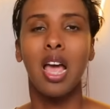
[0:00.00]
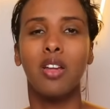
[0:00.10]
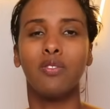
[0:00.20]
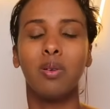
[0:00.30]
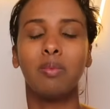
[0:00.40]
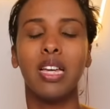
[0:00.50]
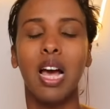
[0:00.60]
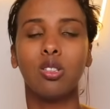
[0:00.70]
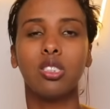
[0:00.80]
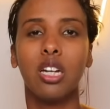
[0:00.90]
And from the
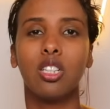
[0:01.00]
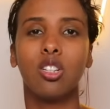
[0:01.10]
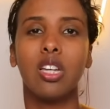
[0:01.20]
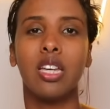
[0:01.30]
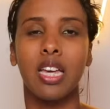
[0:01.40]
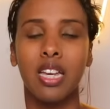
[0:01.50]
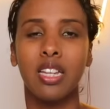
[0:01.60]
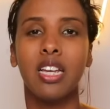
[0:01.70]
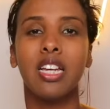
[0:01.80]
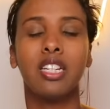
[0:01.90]
outside looking
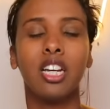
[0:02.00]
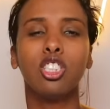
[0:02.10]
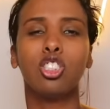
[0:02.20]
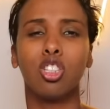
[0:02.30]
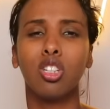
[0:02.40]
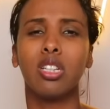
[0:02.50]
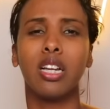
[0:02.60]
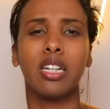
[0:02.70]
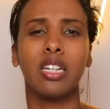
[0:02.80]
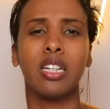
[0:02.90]
in, it does look
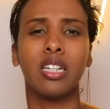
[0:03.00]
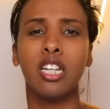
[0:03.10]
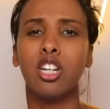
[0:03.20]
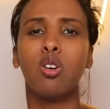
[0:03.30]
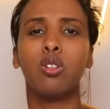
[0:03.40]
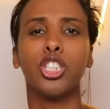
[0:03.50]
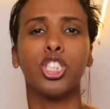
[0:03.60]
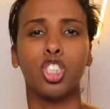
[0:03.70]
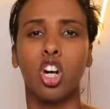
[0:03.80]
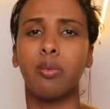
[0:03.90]
like Nino
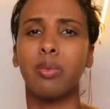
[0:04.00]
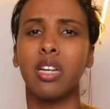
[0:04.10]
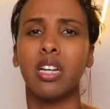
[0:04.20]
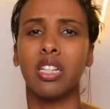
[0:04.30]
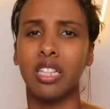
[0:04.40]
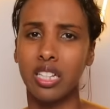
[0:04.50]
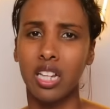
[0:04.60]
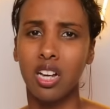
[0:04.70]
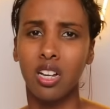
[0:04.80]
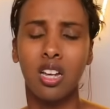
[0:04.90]
is charming
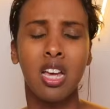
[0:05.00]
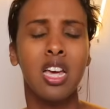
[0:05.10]
Lila,